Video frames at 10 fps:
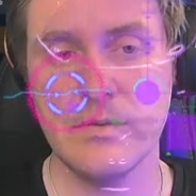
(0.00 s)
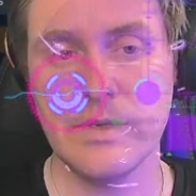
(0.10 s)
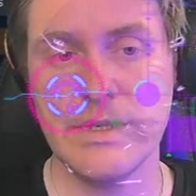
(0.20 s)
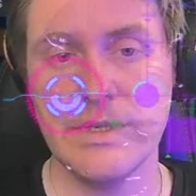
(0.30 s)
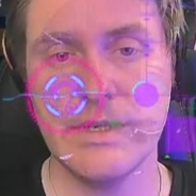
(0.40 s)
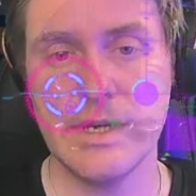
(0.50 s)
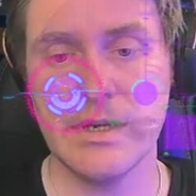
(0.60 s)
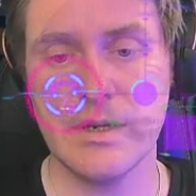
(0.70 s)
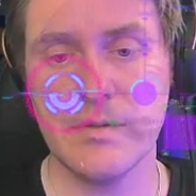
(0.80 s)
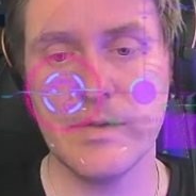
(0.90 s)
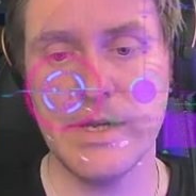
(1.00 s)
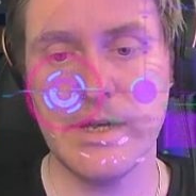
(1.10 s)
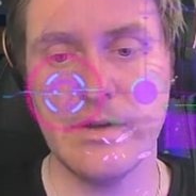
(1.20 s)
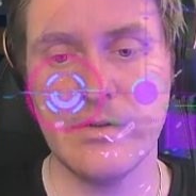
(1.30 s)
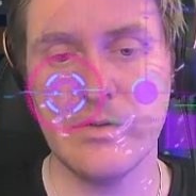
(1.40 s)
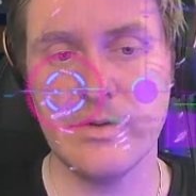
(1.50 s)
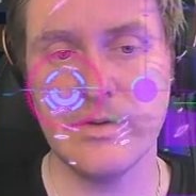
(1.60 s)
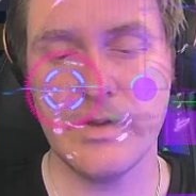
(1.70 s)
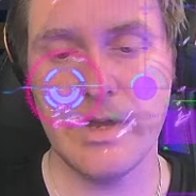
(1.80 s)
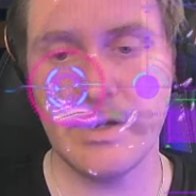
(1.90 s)
We did not come down,
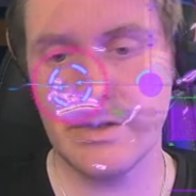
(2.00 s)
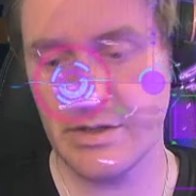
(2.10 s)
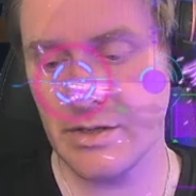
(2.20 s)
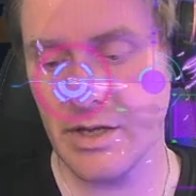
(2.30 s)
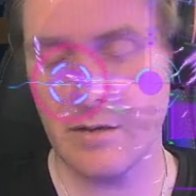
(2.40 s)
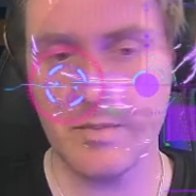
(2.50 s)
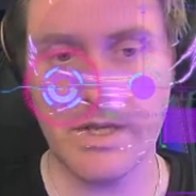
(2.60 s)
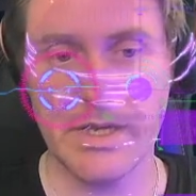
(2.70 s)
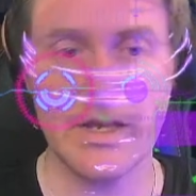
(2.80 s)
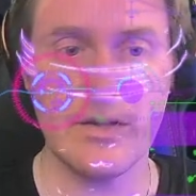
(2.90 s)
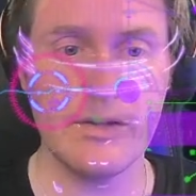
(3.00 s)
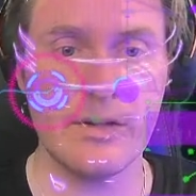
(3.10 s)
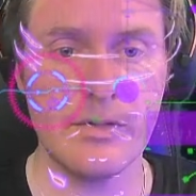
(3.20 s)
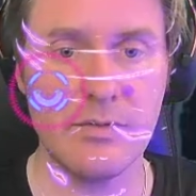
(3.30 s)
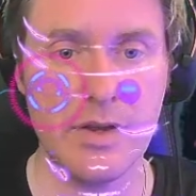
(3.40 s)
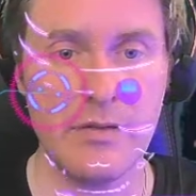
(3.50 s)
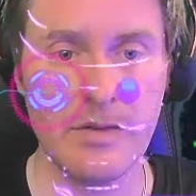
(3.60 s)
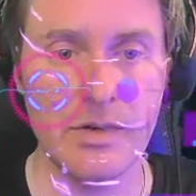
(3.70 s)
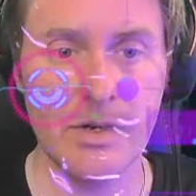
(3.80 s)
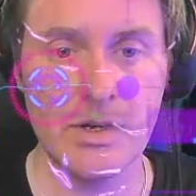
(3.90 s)
so that did not play out in our
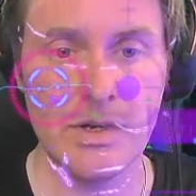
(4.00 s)
favor.